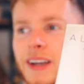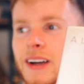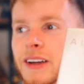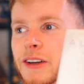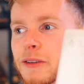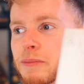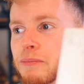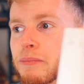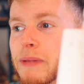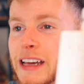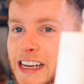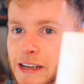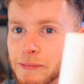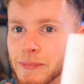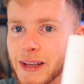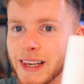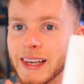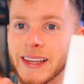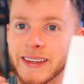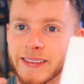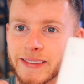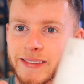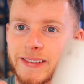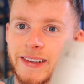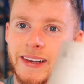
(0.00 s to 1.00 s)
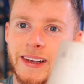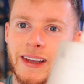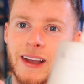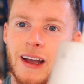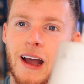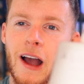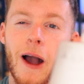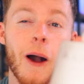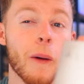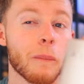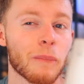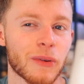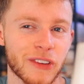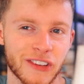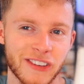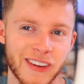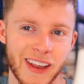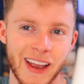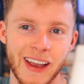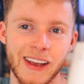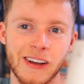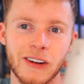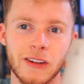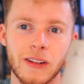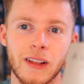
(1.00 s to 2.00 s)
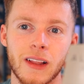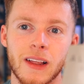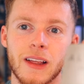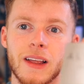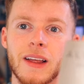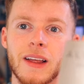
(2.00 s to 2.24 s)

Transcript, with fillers: kind of minimalistic, upscale,